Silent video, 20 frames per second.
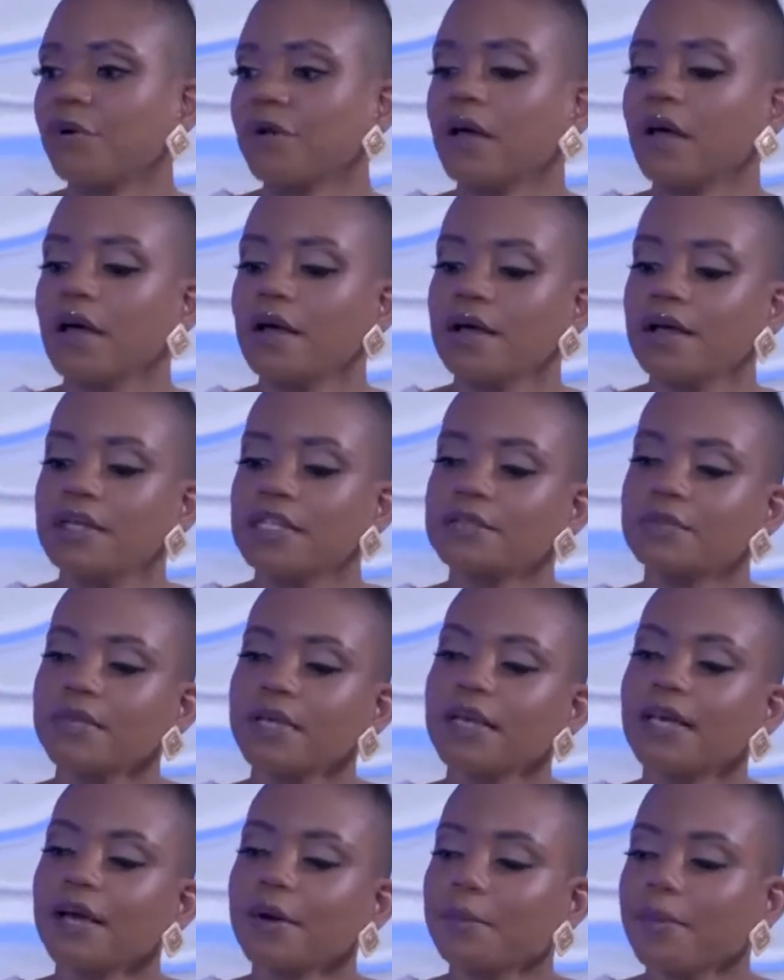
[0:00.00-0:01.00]
But
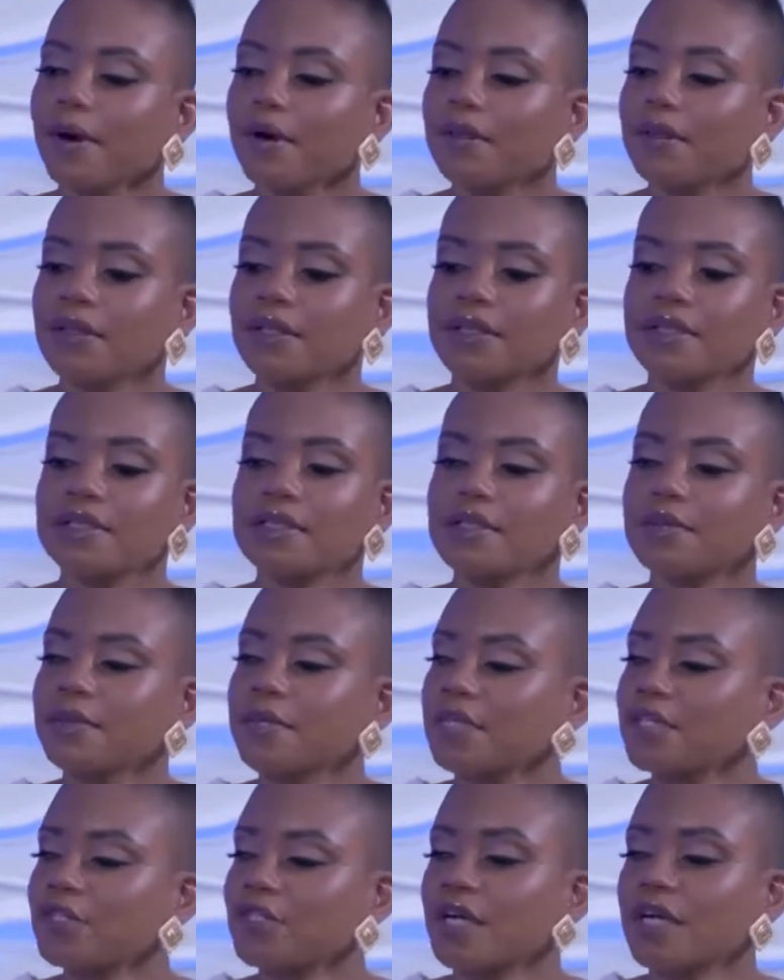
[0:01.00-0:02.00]
speaking about the
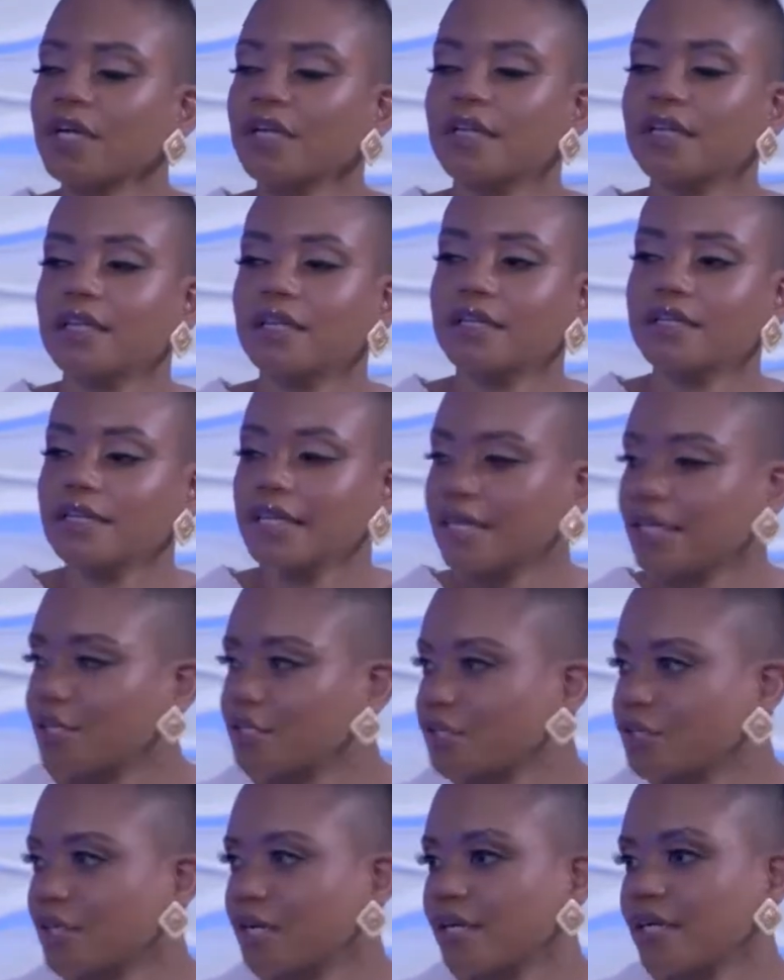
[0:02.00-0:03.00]
swing trader, the
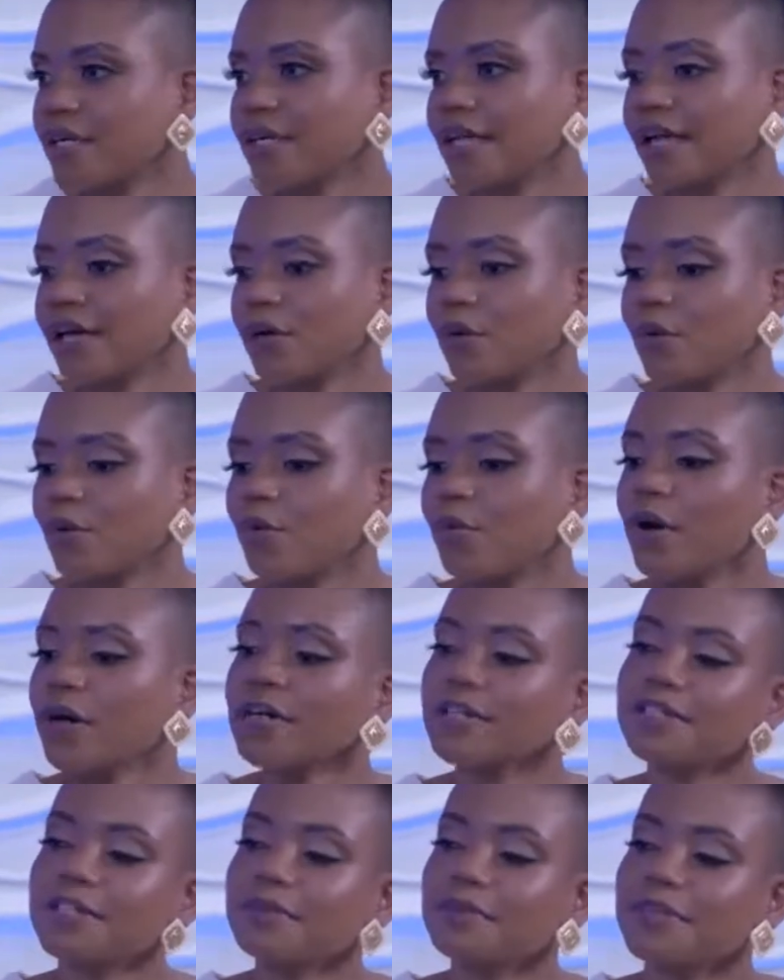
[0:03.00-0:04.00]
day trader, like, what
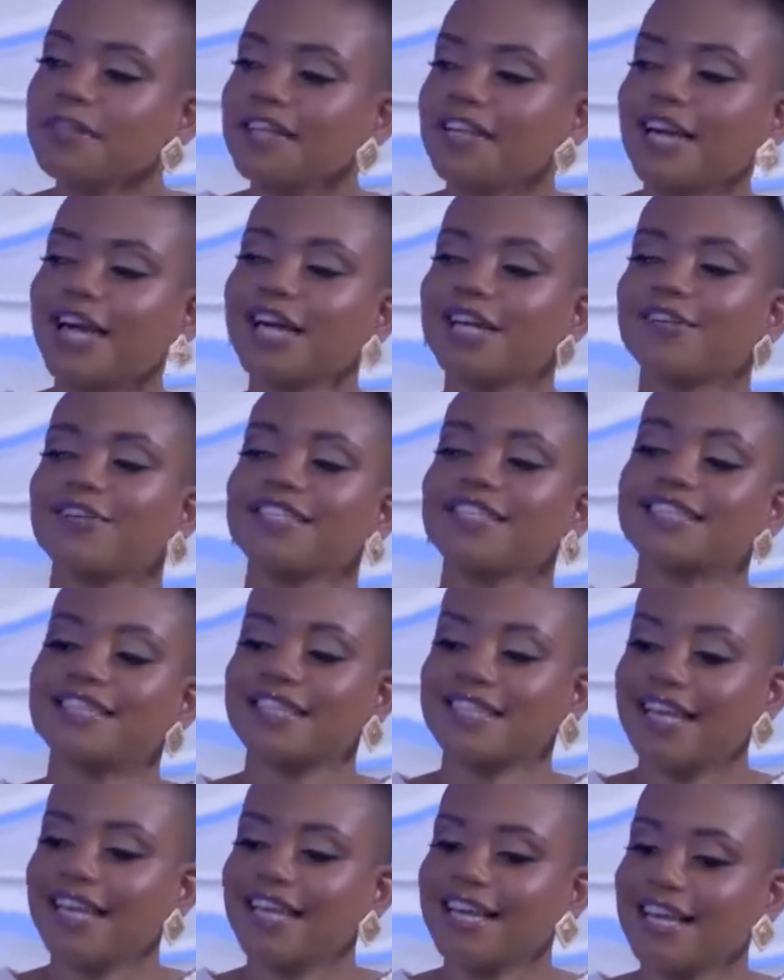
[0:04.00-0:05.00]
are some of the characteristics
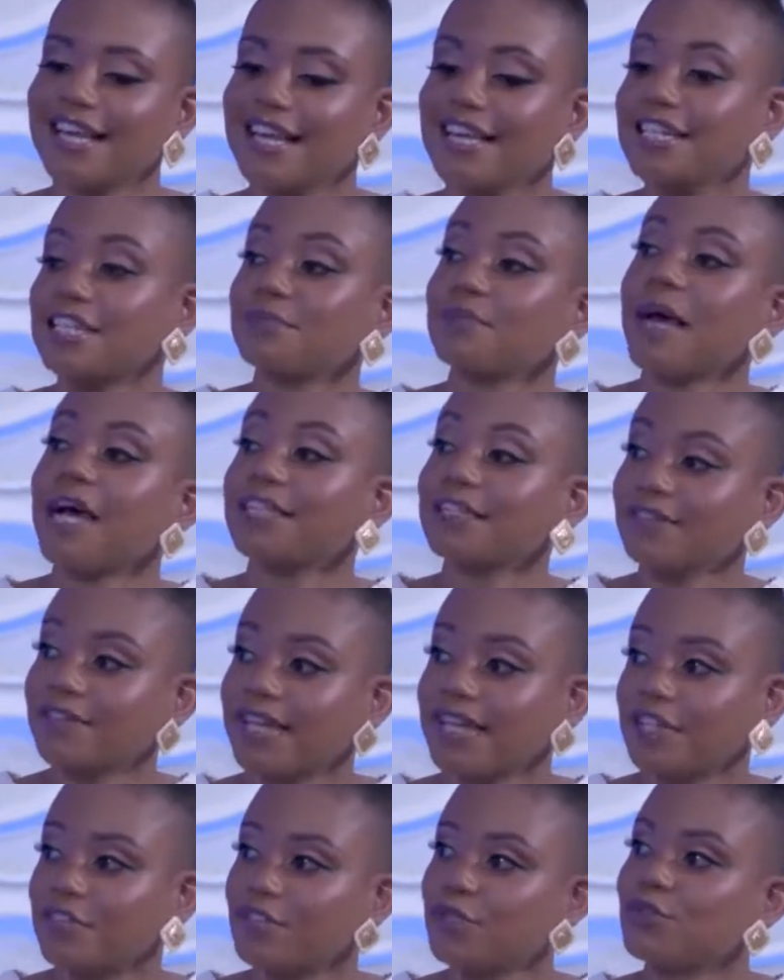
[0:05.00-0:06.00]
that they can expect if
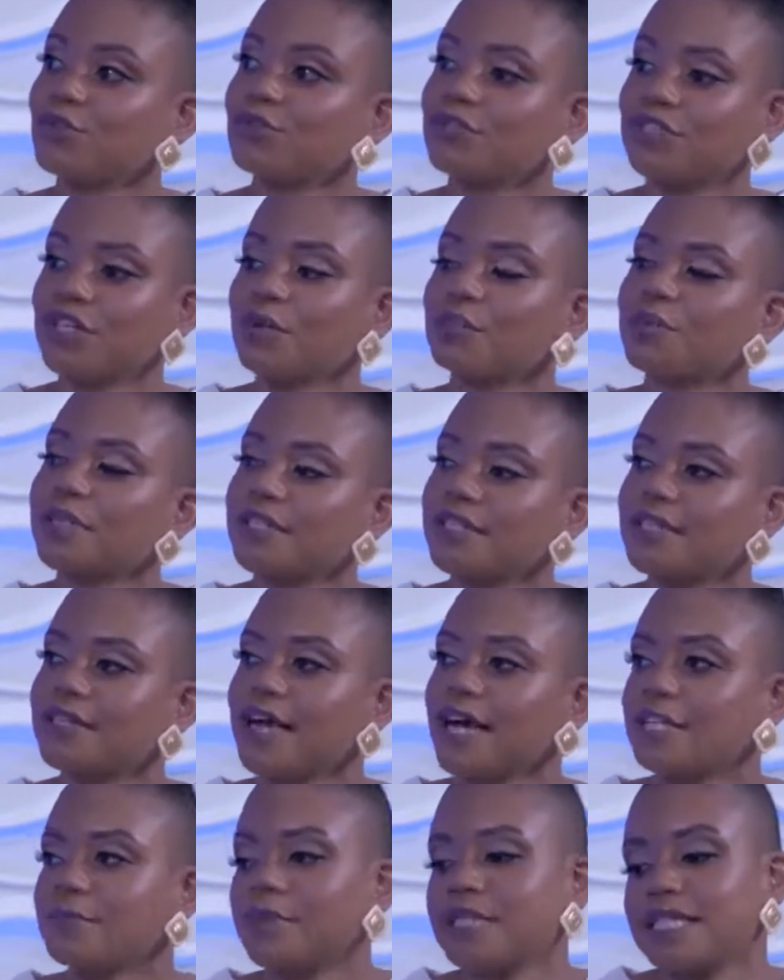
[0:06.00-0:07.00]
they do jump into
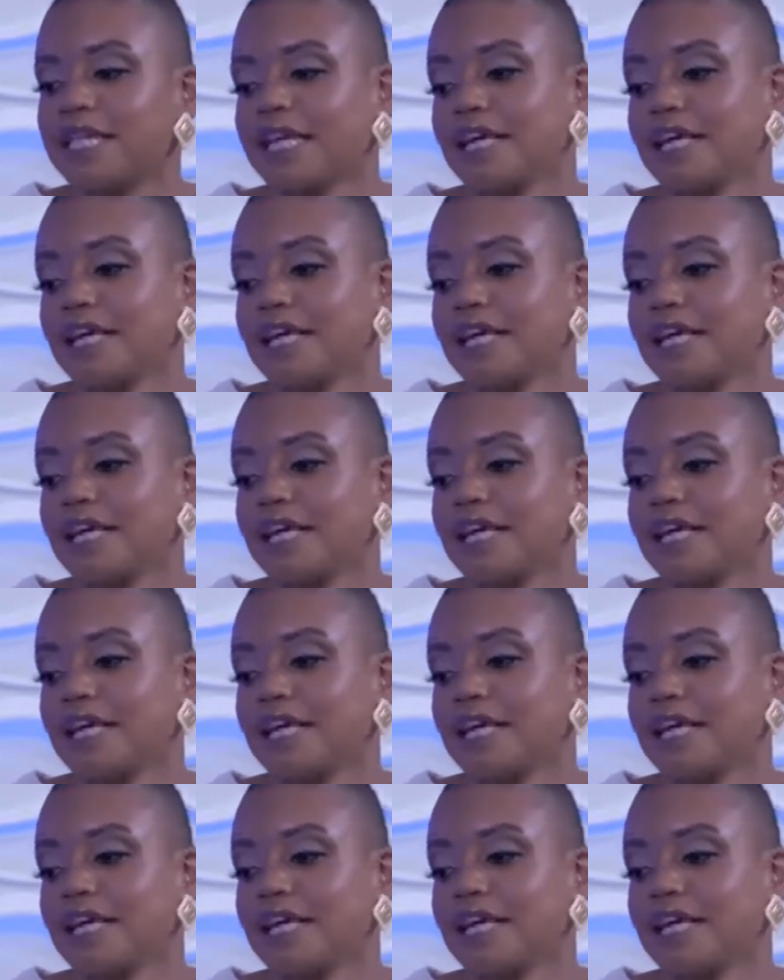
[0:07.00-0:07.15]
that space?